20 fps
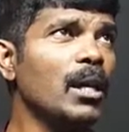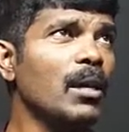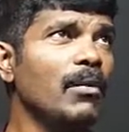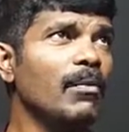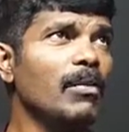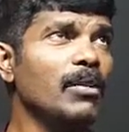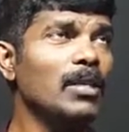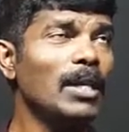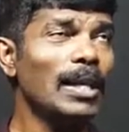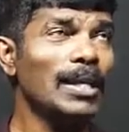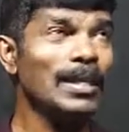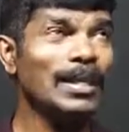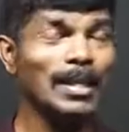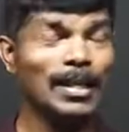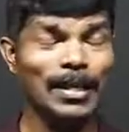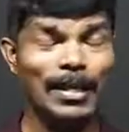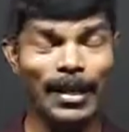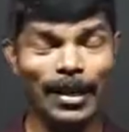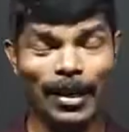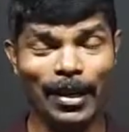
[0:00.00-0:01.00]
which
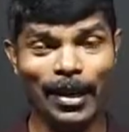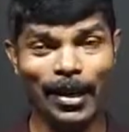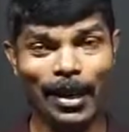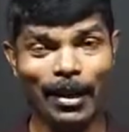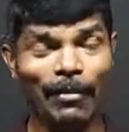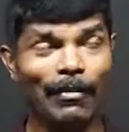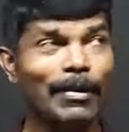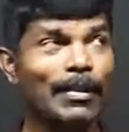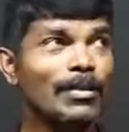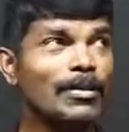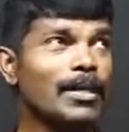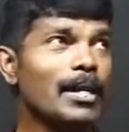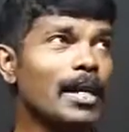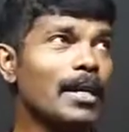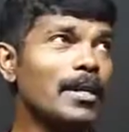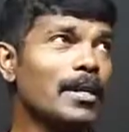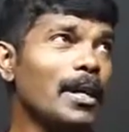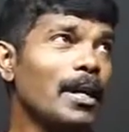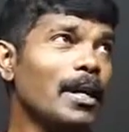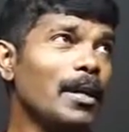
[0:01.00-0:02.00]
exists in a liquid
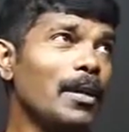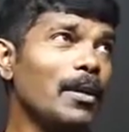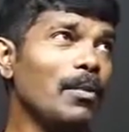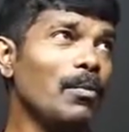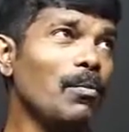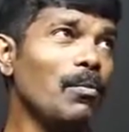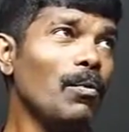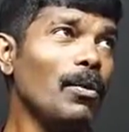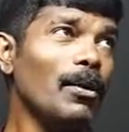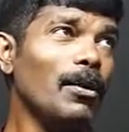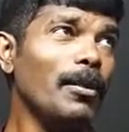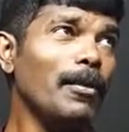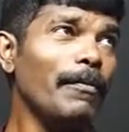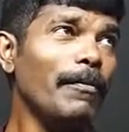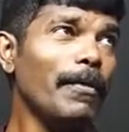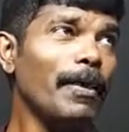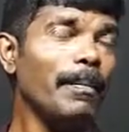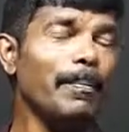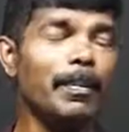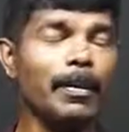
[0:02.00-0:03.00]
state, and water
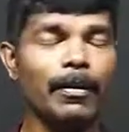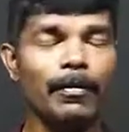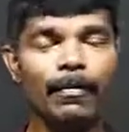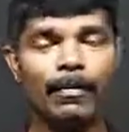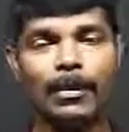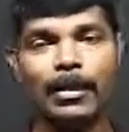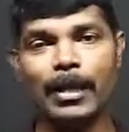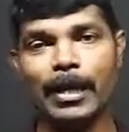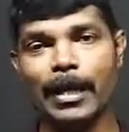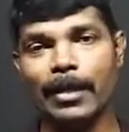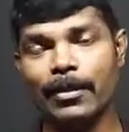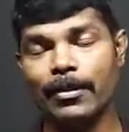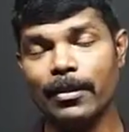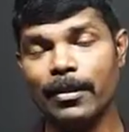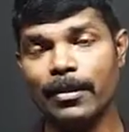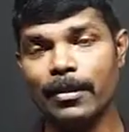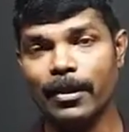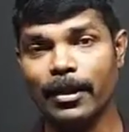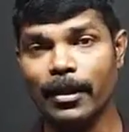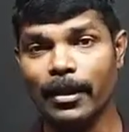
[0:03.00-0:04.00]
vapor, which
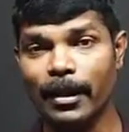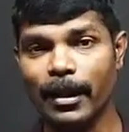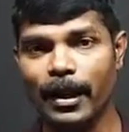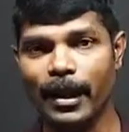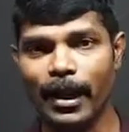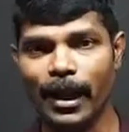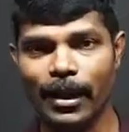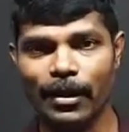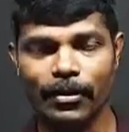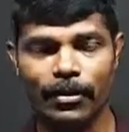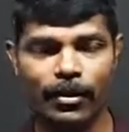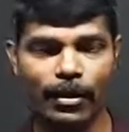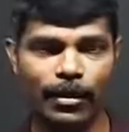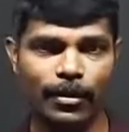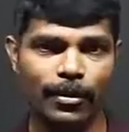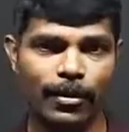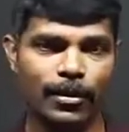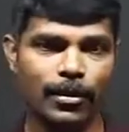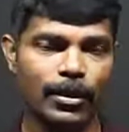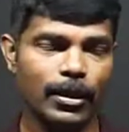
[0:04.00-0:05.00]
exists in gaseous
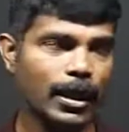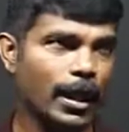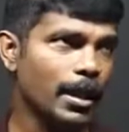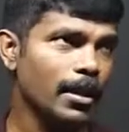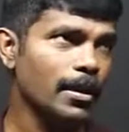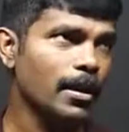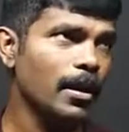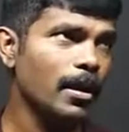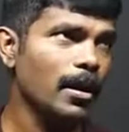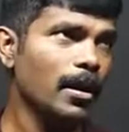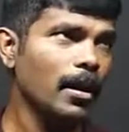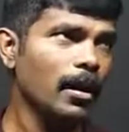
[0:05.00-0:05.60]
state.